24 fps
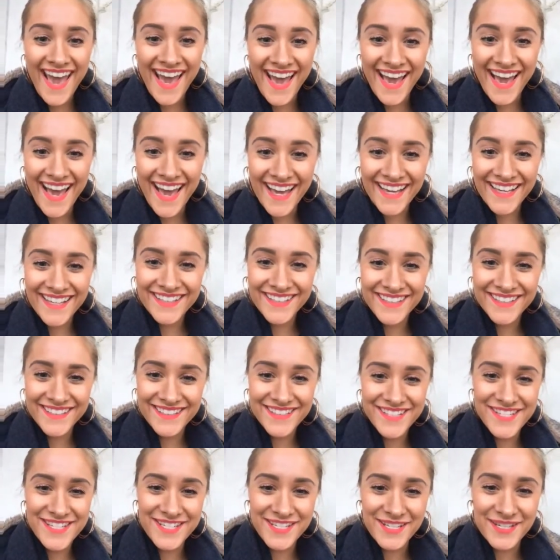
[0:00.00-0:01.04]
Hey
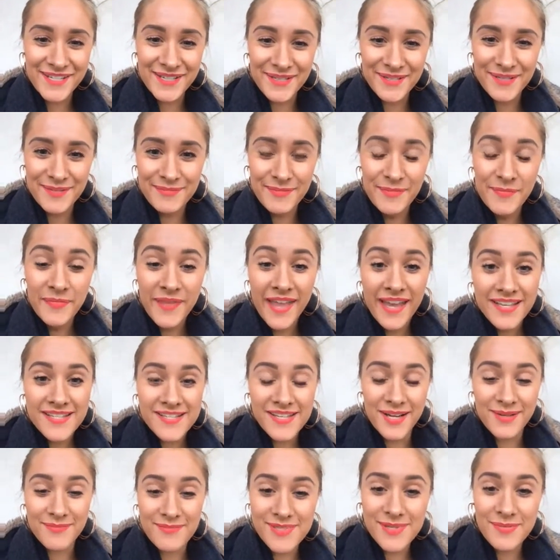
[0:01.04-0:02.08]
YouTube!
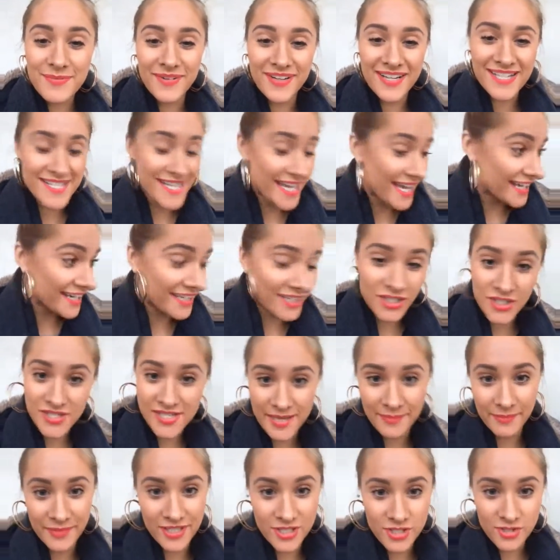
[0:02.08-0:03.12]
So I'm super excited
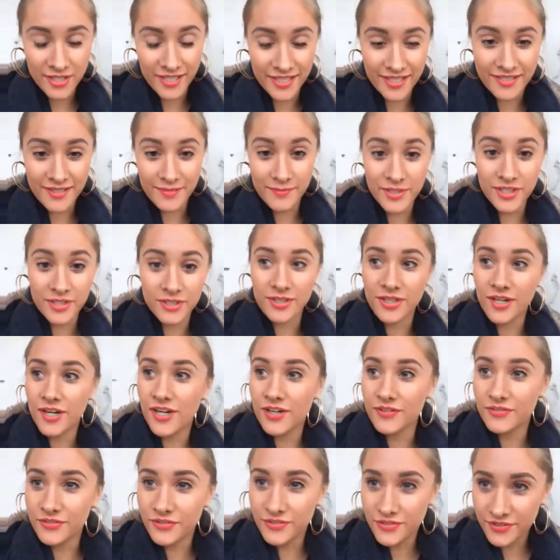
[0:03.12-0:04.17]
because I'm literally in the middle
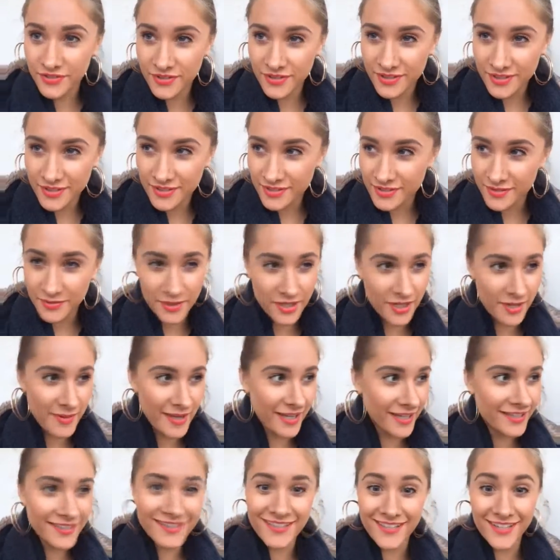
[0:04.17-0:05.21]
of, where am
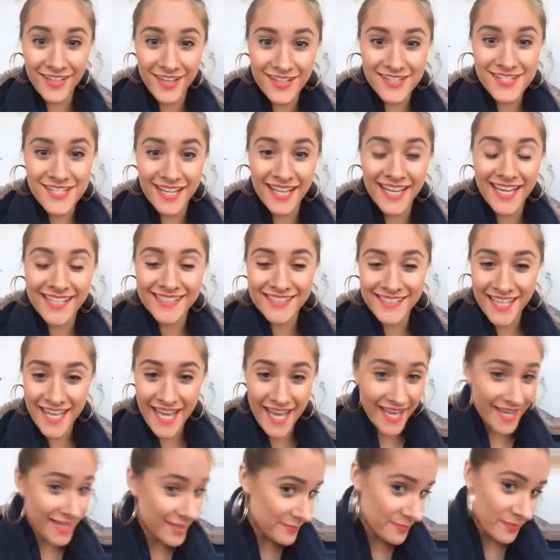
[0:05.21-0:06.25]
I? Notting Hill
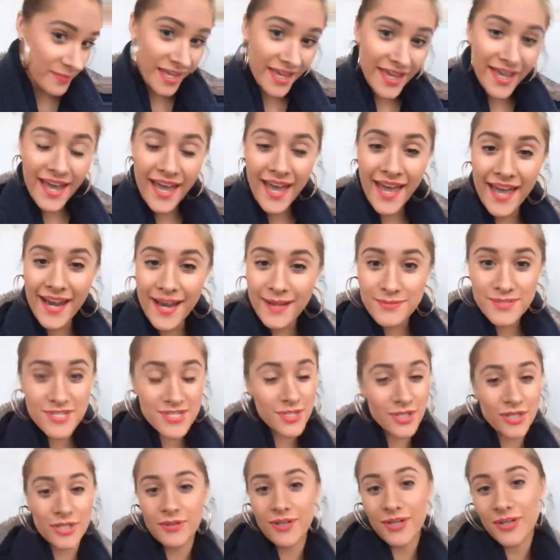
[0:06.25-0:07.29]
Gate. And I'm
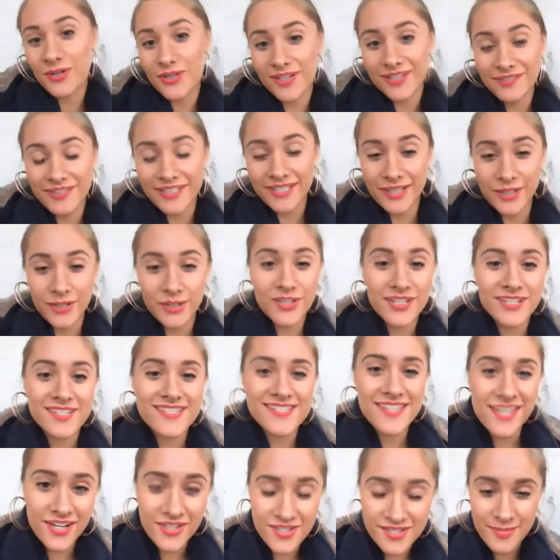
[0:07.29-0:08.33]
just gonna record a video
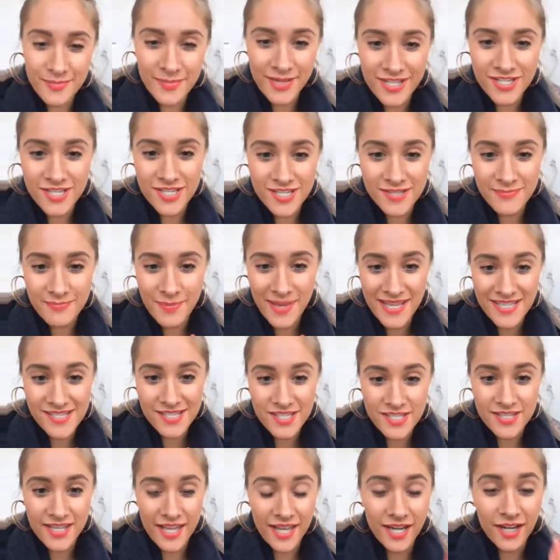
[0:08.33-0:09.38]
because there's a
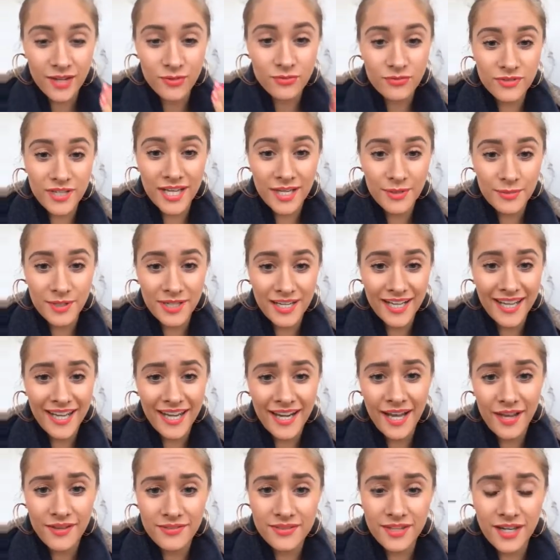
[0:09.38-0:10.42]
message that I really want to
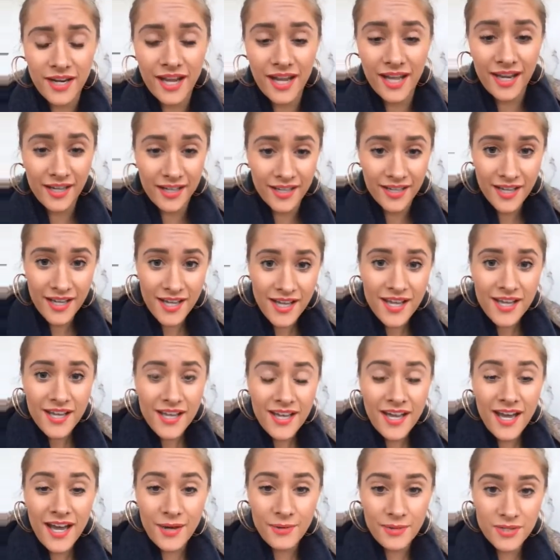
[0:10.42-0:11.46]
get out there and
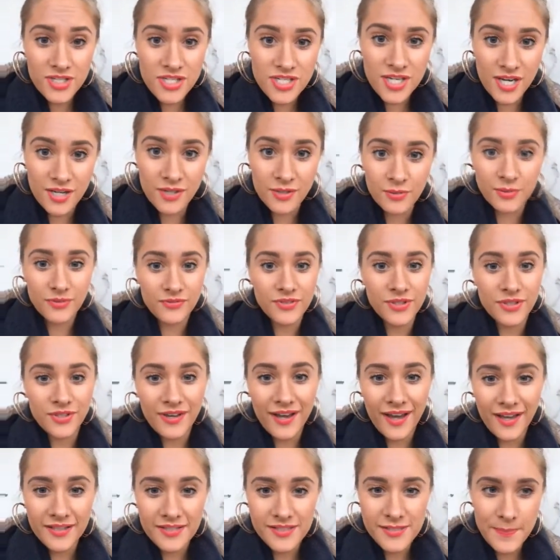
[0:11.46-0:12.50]
I want to share it with you
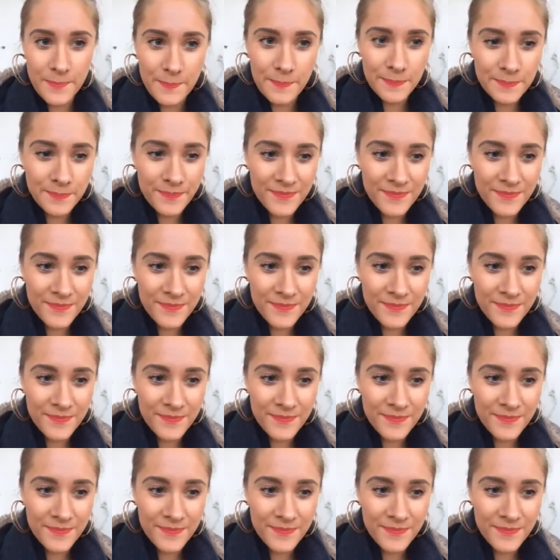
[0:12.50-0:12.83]
guys.